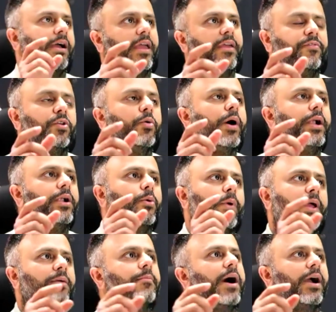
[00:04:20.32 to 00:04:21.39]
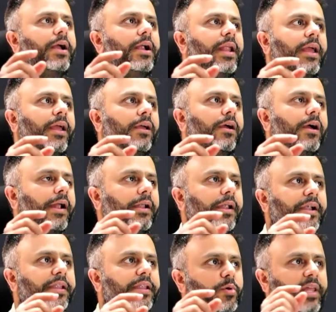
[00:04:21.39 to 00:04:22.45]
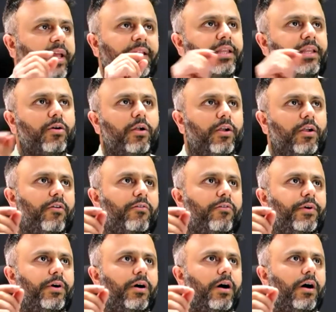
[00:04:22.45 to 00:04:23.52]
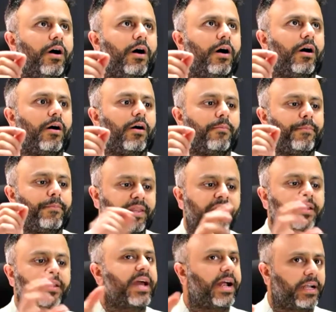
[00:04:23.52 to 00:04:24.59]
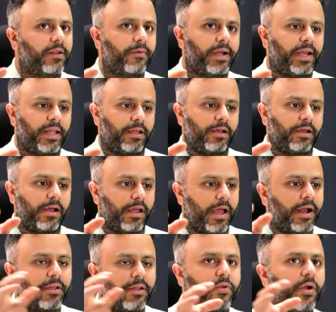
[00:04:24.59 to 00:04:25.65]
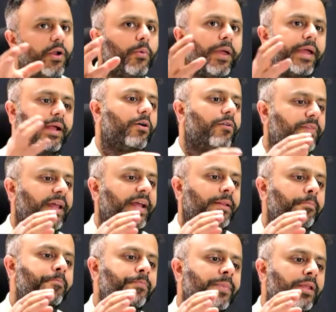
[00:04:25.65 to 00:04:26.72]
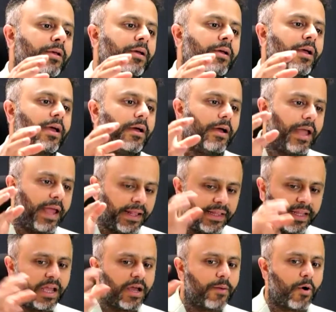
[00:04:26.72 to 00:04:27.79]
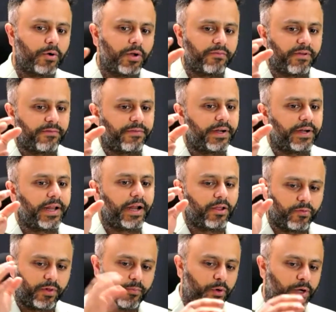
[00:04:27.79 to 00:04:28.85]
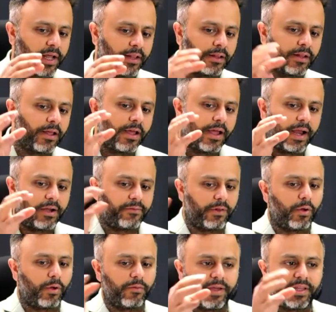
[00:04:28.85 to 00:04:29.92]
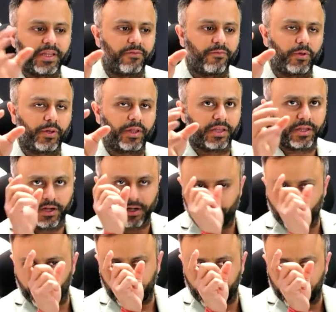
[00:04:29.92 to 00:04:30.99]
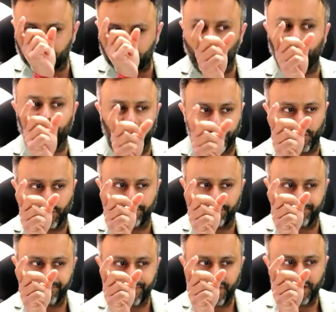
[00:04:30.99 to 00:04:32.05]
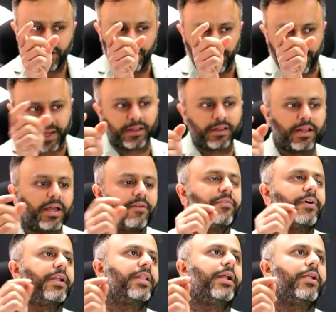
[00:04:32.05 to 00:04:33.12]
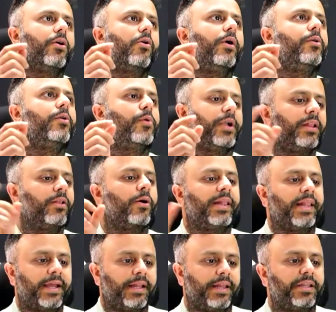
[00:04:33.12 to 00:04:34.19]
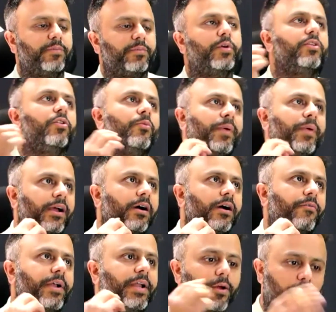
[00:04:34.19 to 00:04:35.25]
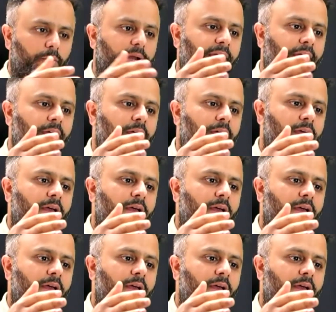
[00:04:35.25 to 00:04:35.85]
if you are doing marketing and let's suppose any sort of business activity, and if you are doing it offline, any amount of effort that you will put in, it will always give you the result for that small window. Like the efforts that you are going to put in online, let's suppose you make a video today,